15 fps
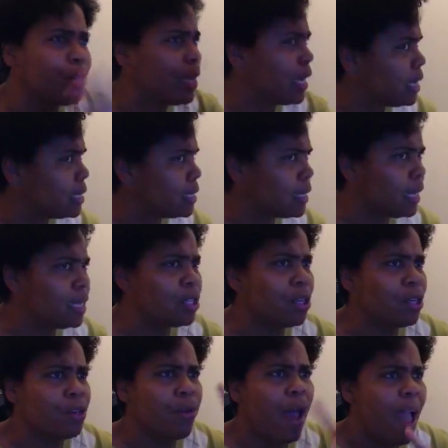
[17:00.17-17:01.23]
are easy. So
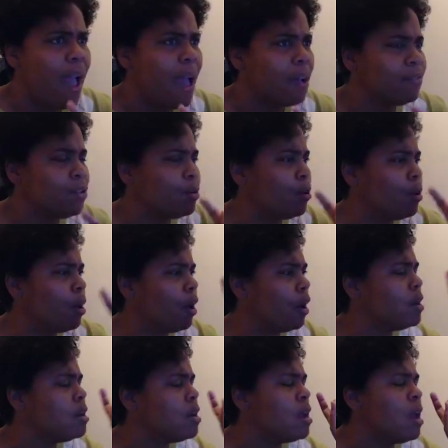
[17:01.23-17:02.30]
you have
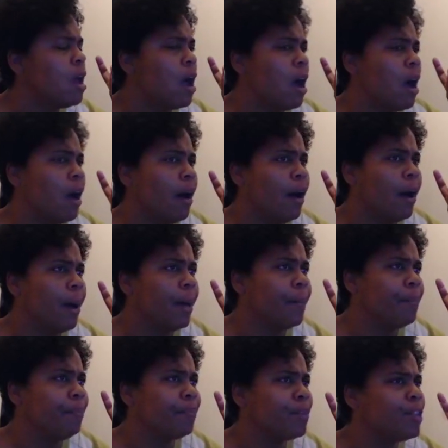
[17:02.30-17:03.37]
your
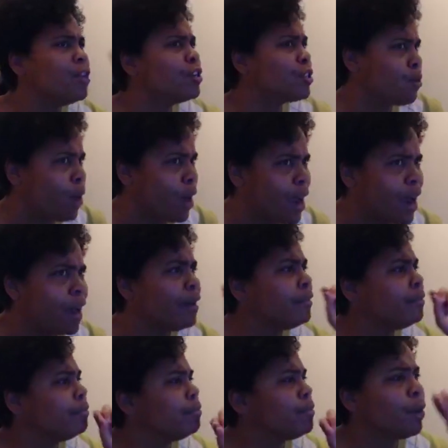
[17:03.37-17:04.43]
Square,
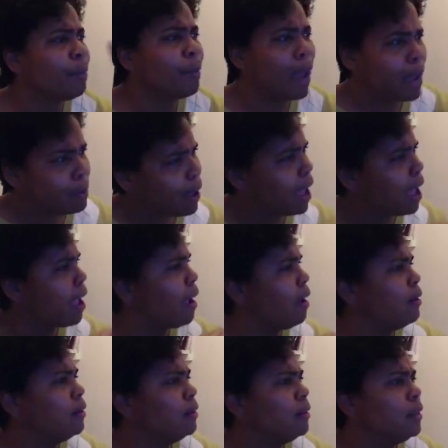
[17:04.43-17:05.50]
your
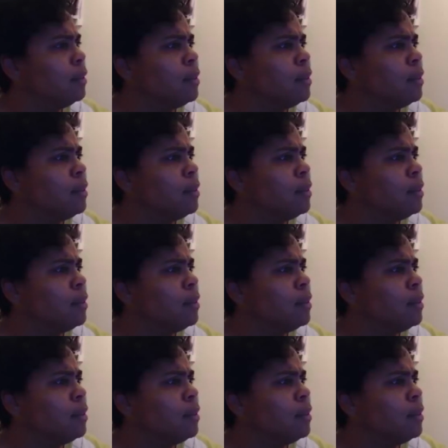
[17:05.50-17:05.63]
PayPal,